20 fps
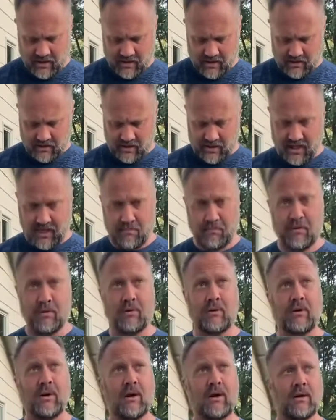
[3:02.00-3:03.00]
to keep
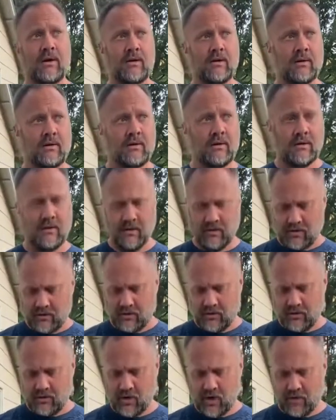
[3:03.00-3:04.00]
your
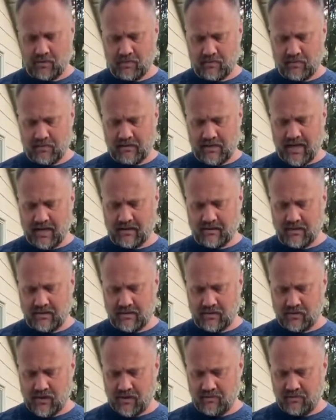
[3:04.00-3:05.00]
dope locked in
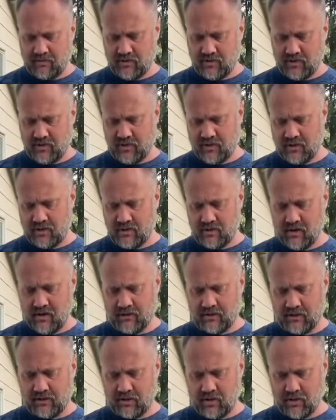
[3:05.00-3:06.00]
the right position. On
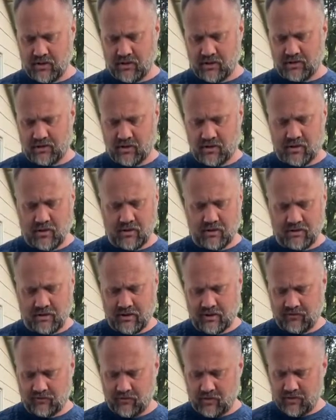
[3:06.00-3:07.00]
the turrets on
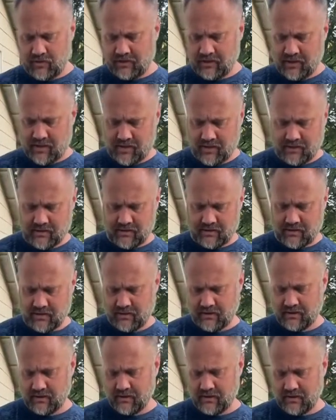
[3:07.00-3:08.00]
this Vortex,
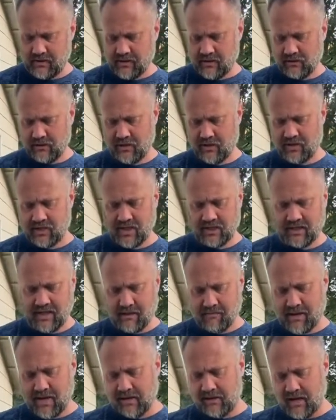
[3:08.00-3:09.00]
looks like they
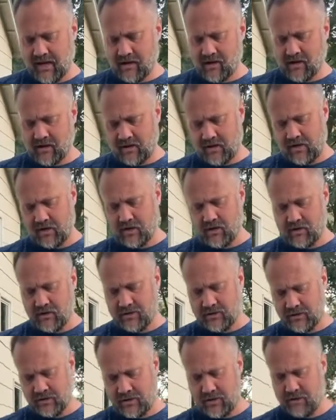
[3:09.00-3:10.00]
may lock on here
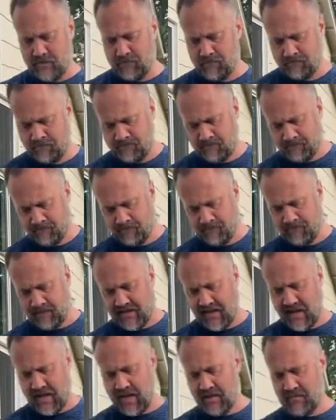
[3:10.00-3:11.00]
also.
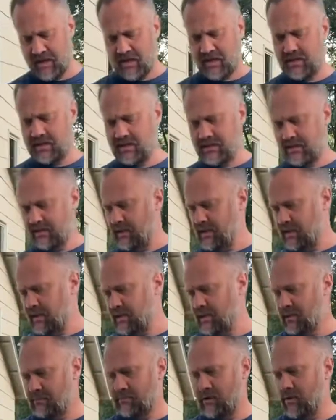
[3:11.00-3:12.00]
I mean, this, and
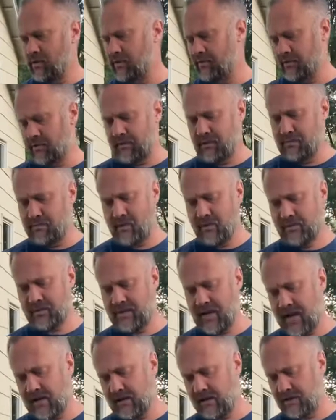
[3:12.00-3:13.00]
they're both
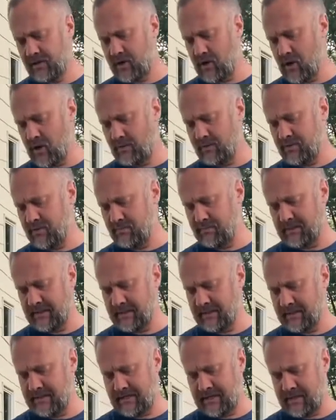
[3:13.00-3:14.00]
solid scopes,
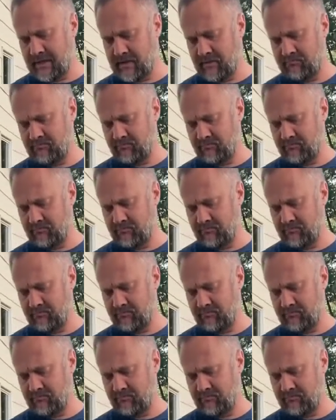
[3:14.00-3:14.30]
but I